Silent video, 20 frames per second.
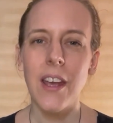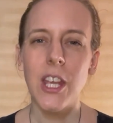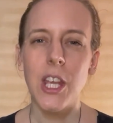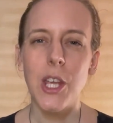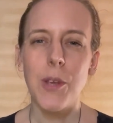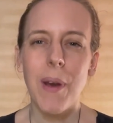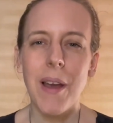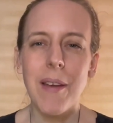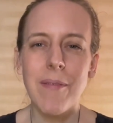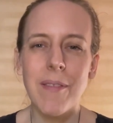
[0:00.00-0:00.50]

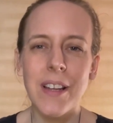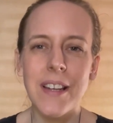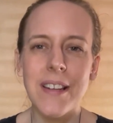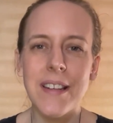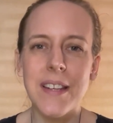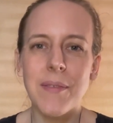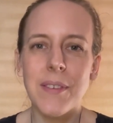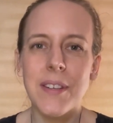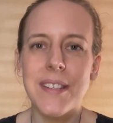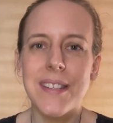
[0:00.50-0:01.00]
You might feel a
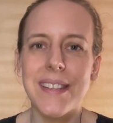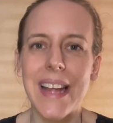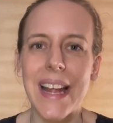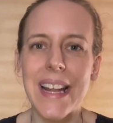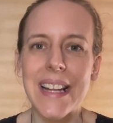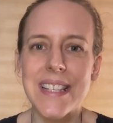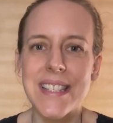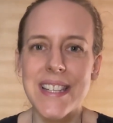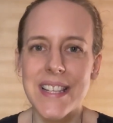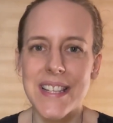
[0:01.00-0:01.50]
different
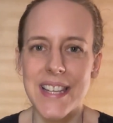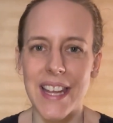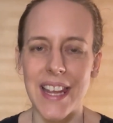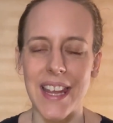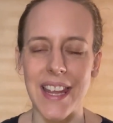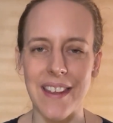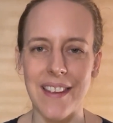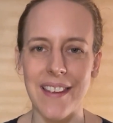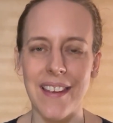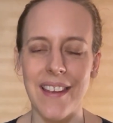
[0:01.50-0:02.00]

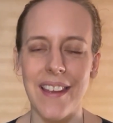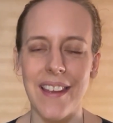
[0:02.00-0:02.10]
density